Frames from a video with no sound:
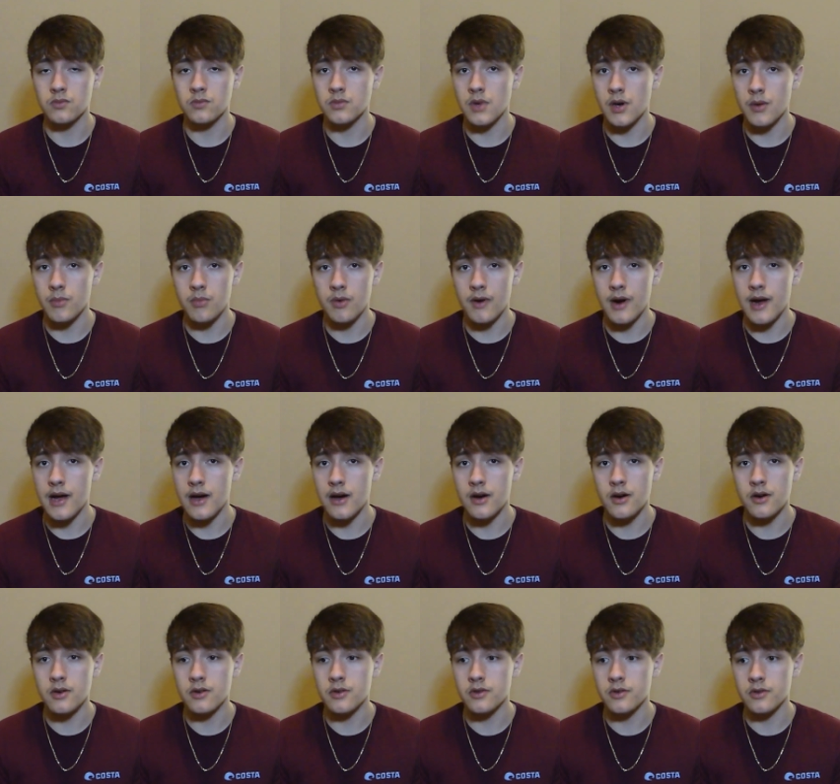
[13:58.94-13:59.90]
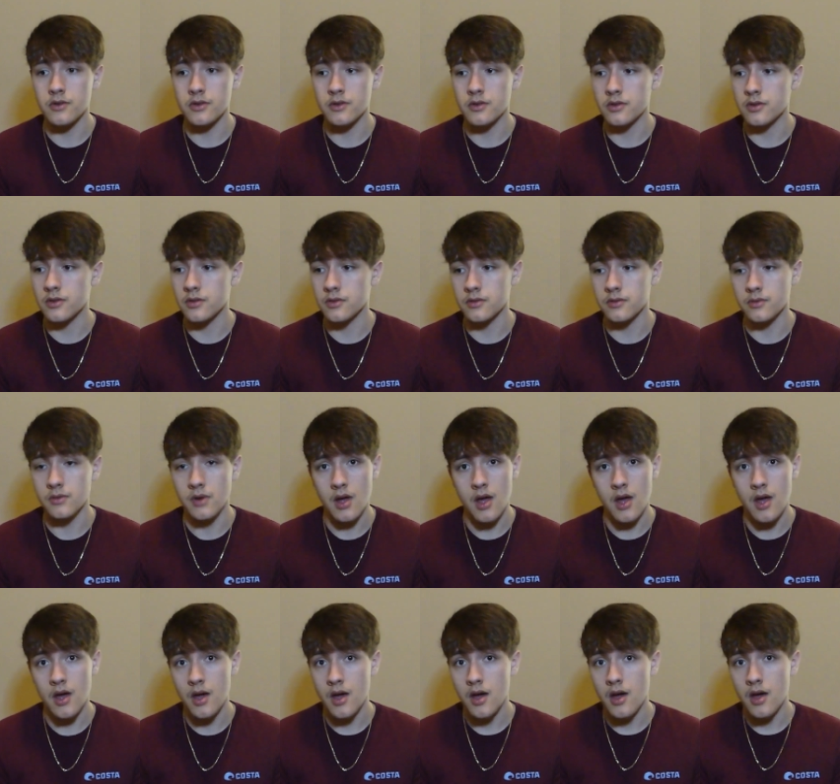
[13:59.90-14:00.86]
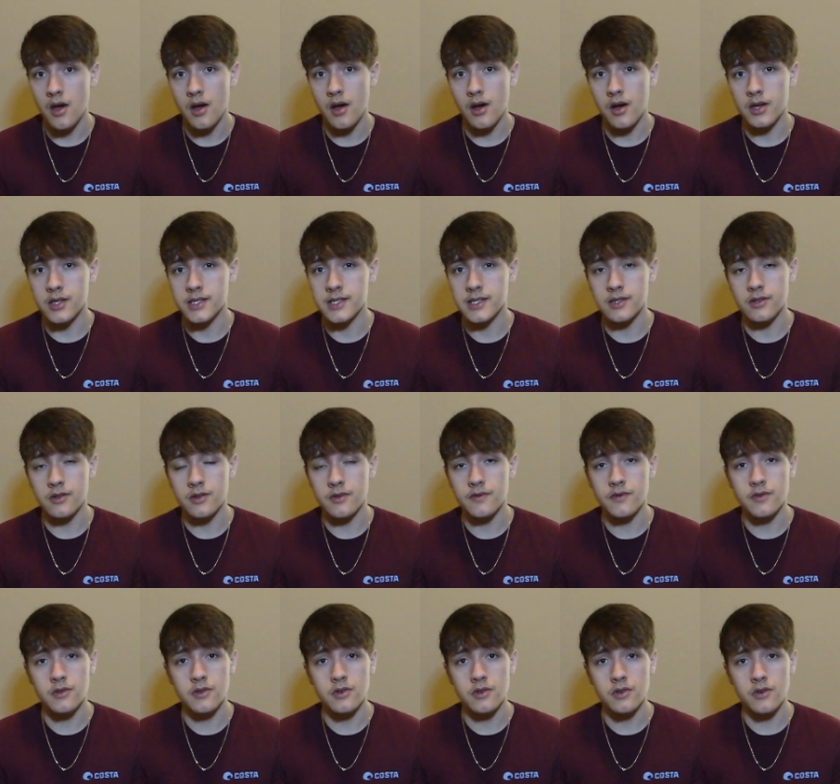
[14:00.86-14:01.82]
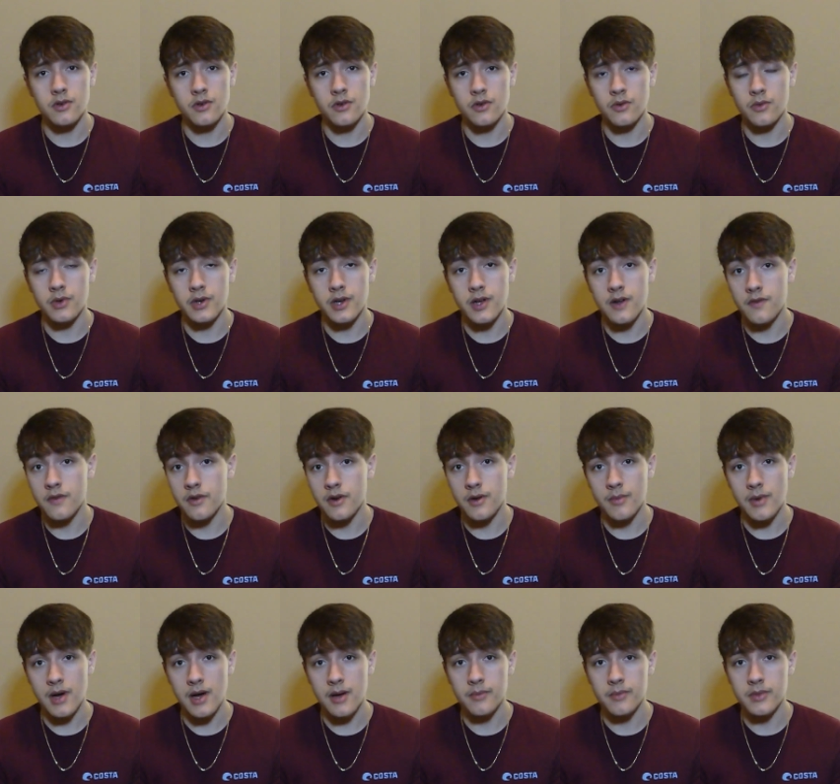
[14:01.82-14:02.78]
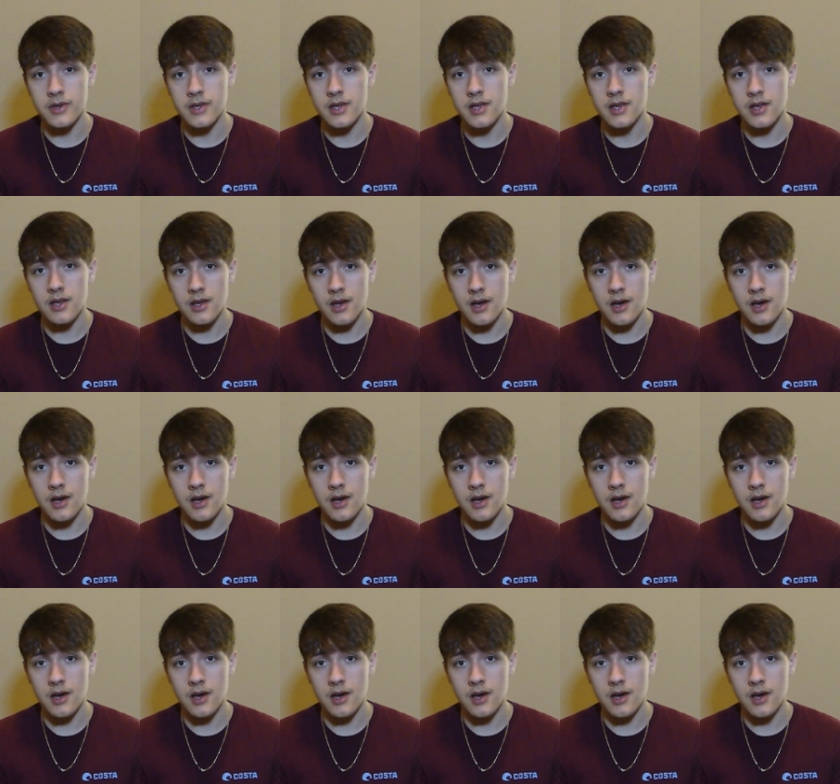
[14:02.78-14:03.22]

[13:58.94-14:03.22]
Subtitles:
a brown or a silver or whatever it might be,